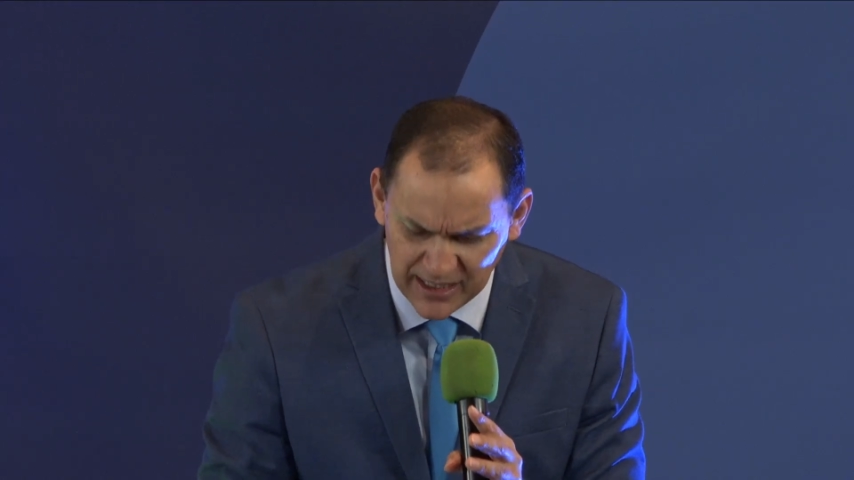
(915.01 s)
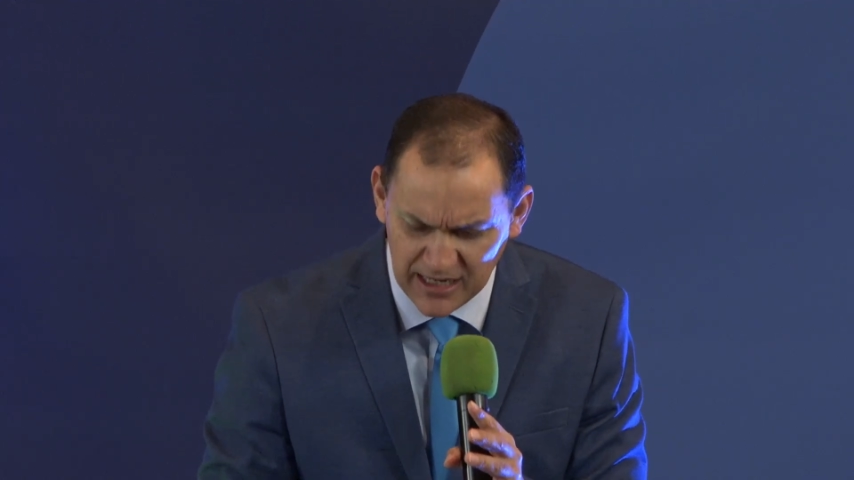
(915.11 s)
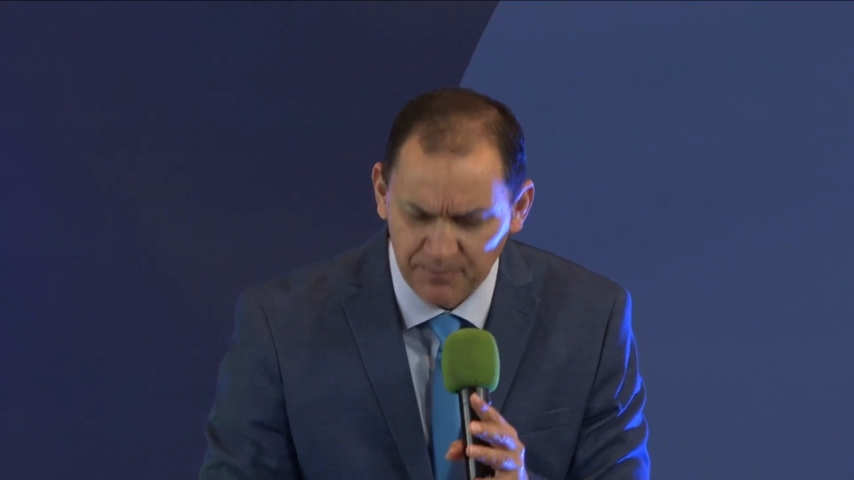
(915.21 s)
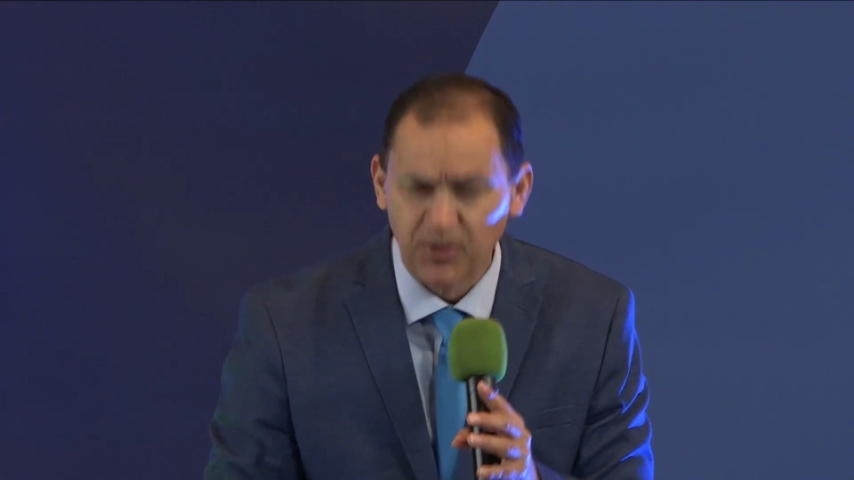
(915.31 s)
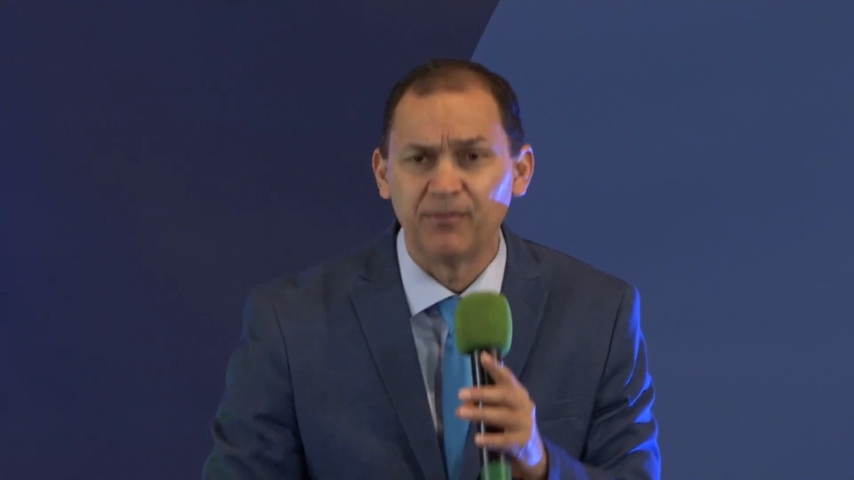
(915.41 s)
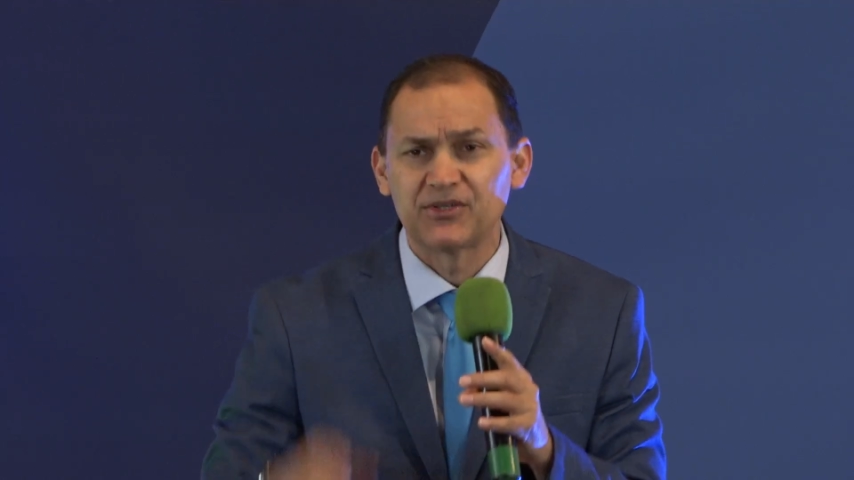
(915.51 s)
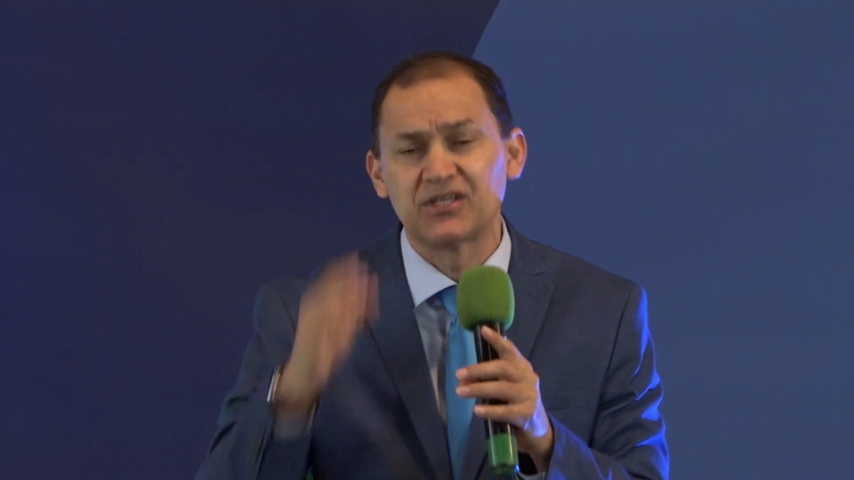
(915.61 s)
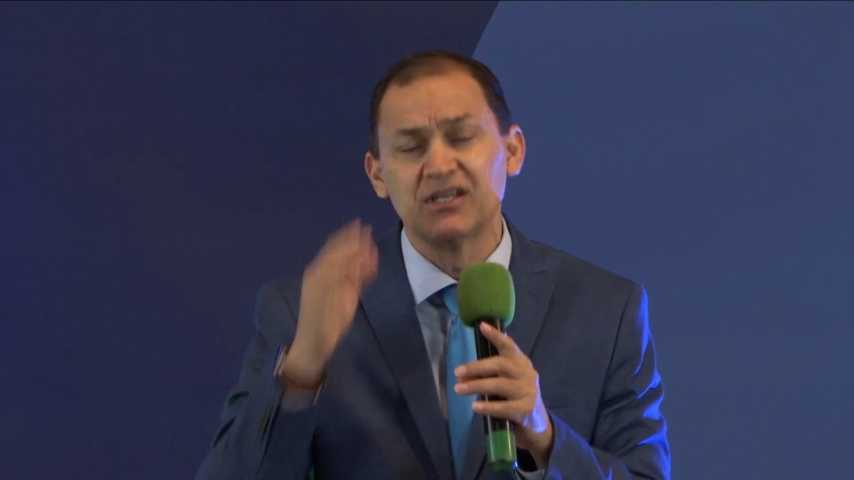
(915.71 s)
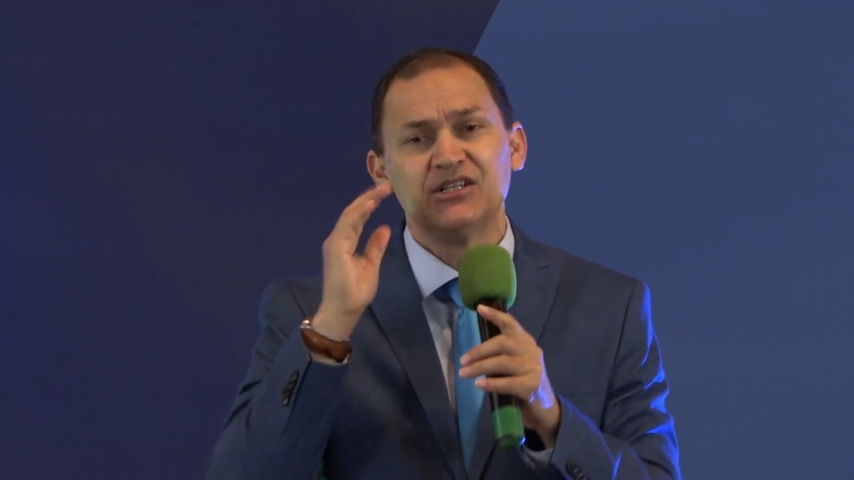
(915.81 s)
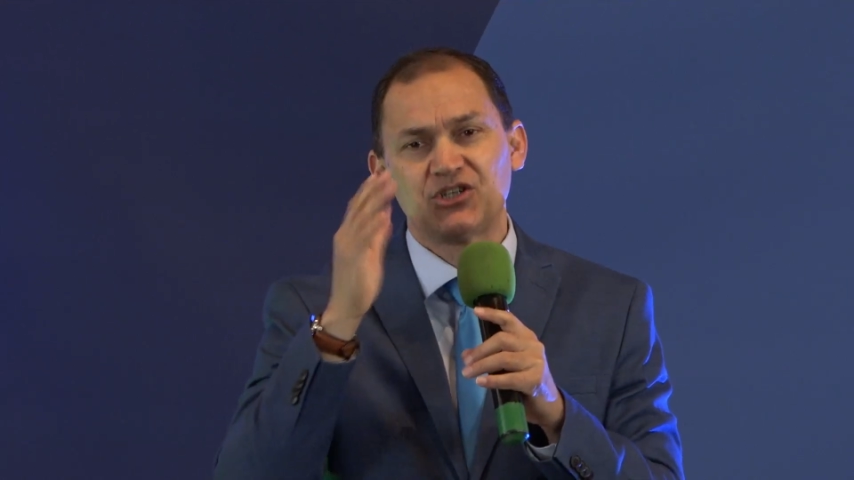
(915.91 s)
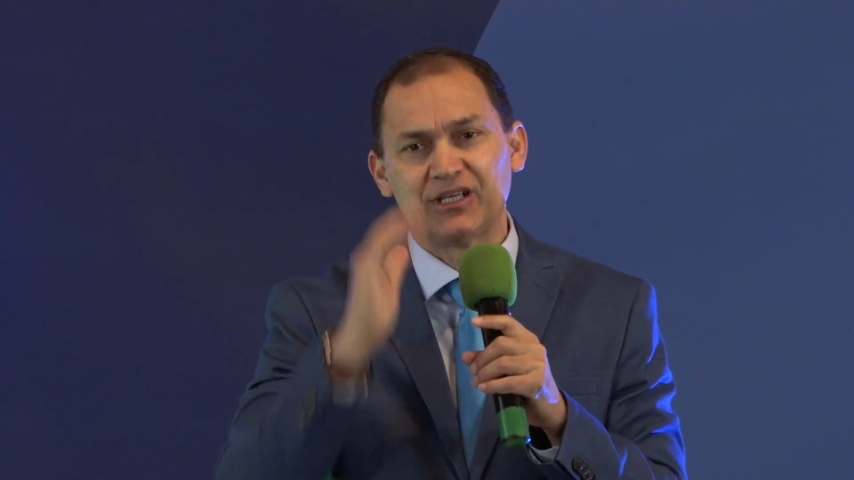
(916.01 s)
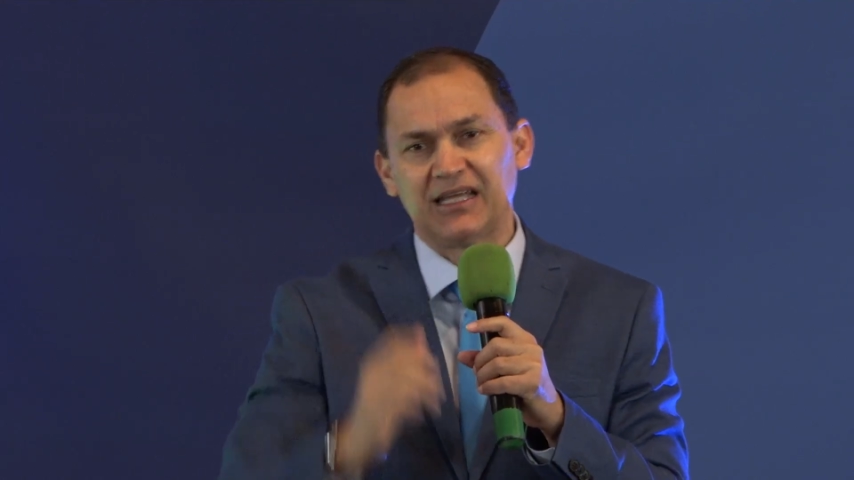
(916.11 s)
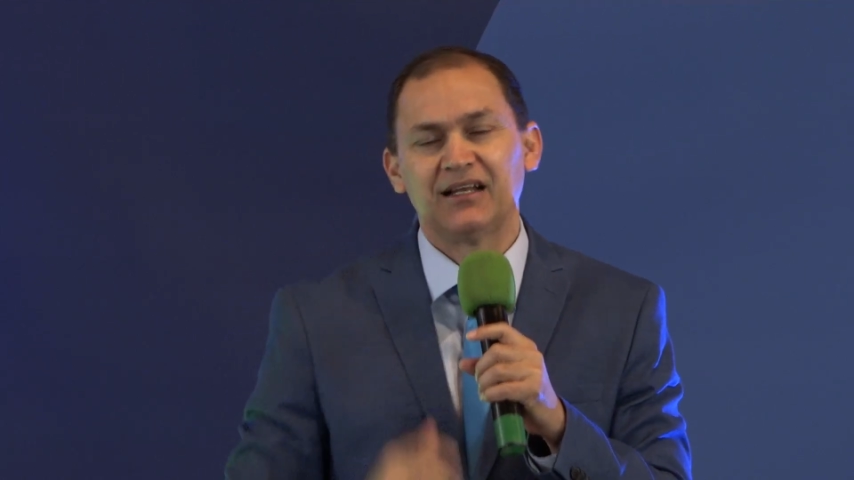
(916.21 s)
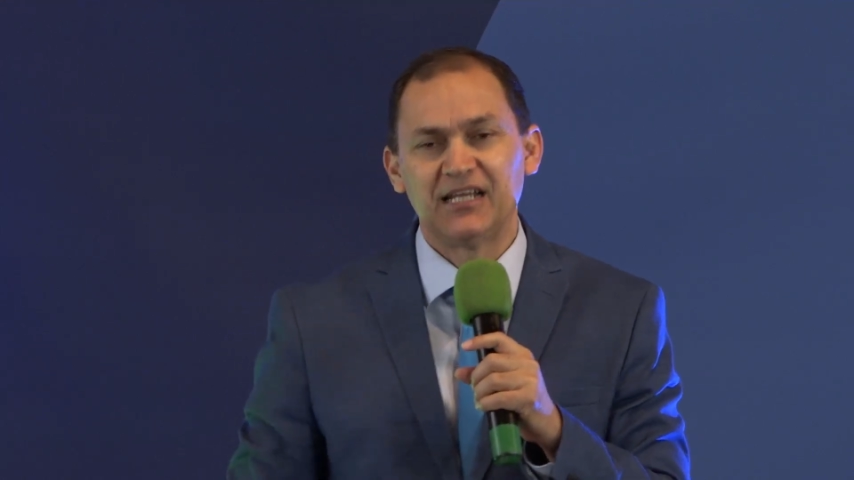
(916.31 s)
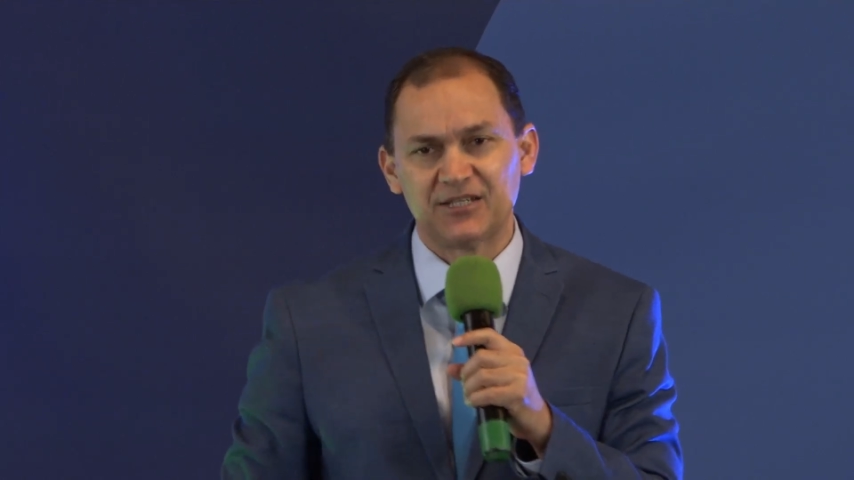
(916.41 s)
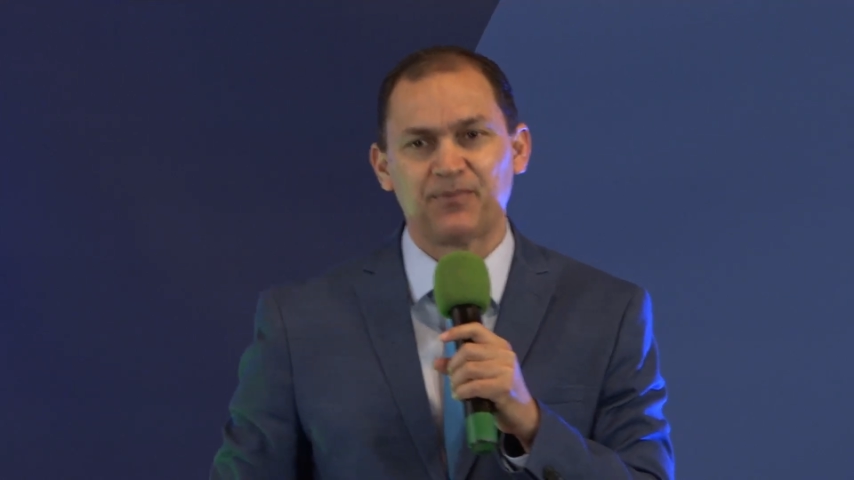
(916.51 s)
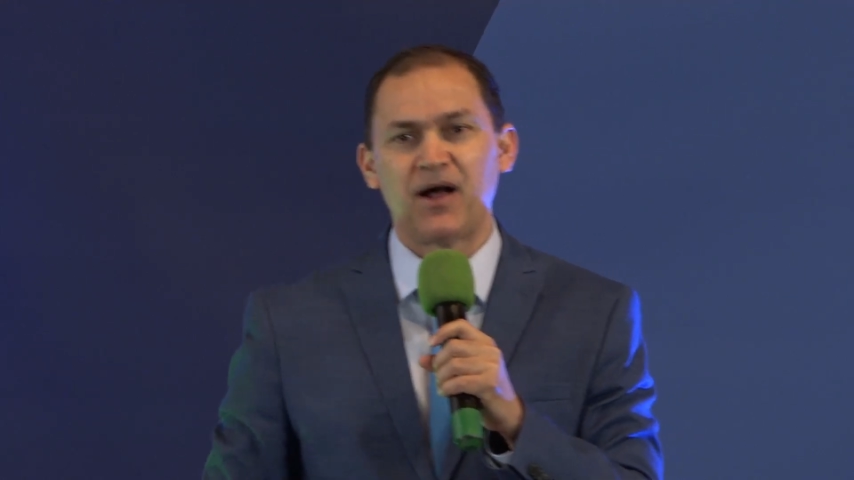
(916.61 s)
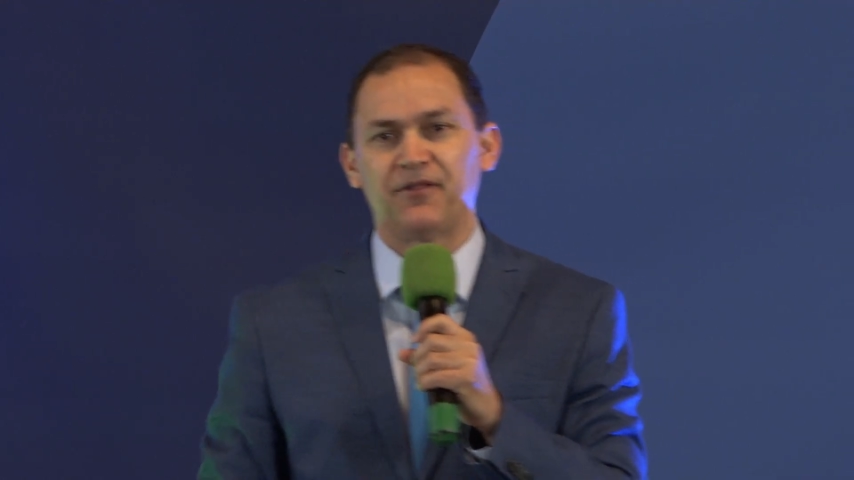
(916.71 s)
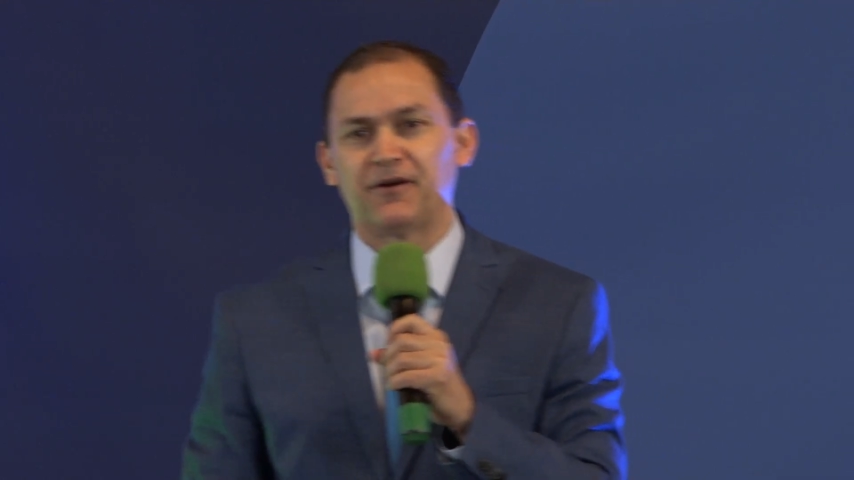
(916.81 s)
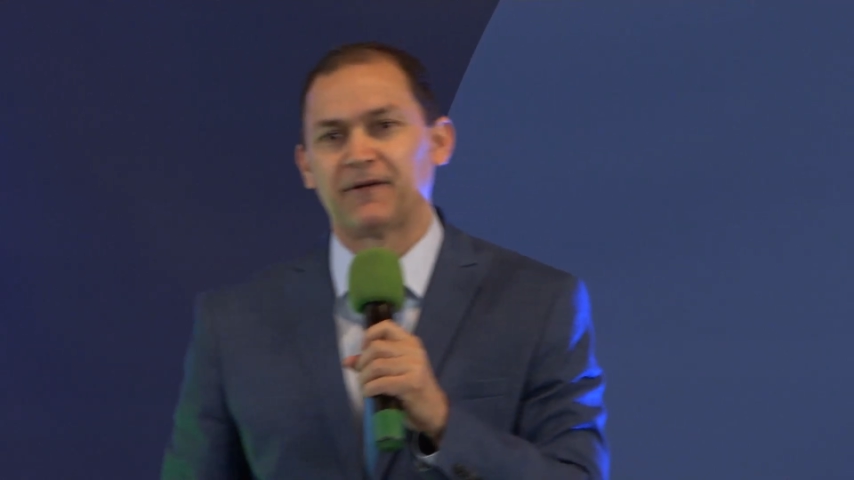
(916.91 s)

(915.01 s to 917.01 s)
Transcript: he promised to kill his brother.